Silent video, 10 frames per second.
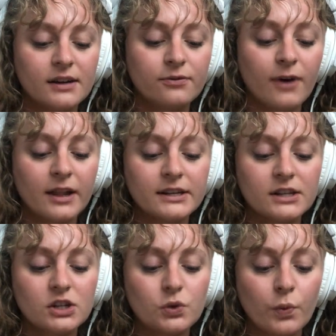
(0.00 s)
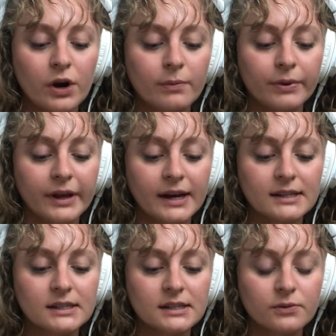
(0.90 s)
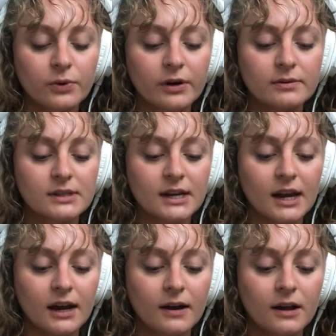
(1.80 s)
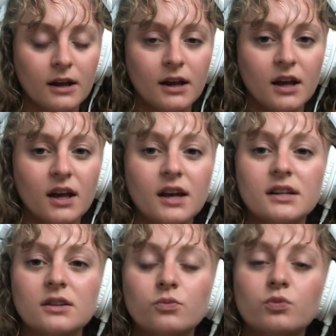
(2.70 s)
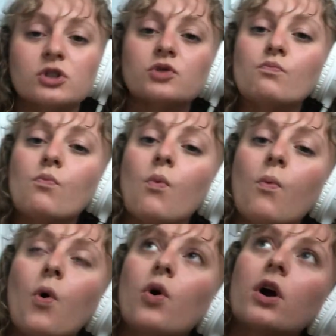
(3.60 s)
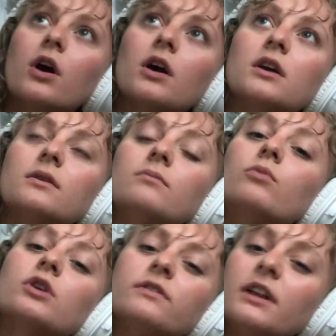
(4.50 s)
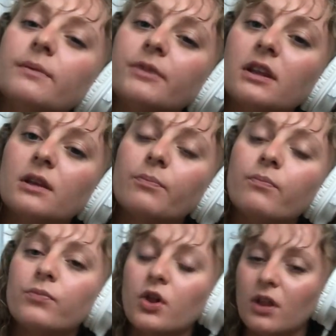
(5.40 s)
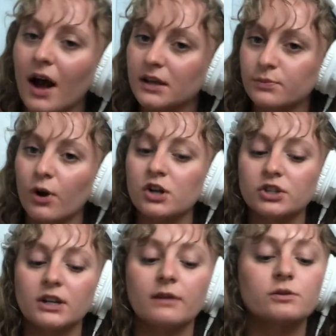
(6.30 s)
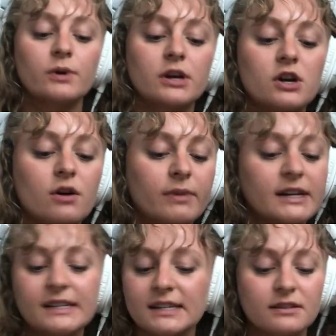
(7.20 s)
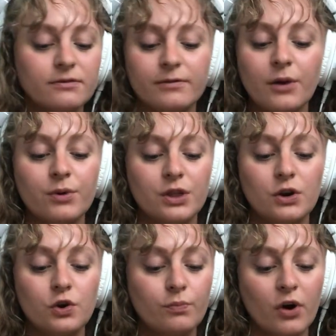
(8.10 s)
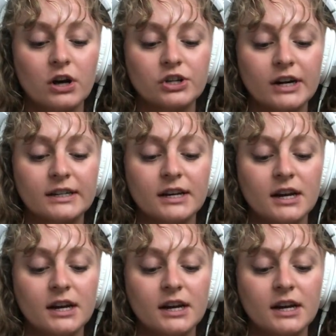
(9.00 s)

fell into this weird place where it was like, it was more developed than the last project that I was working on, but it doesn't fit with the new project,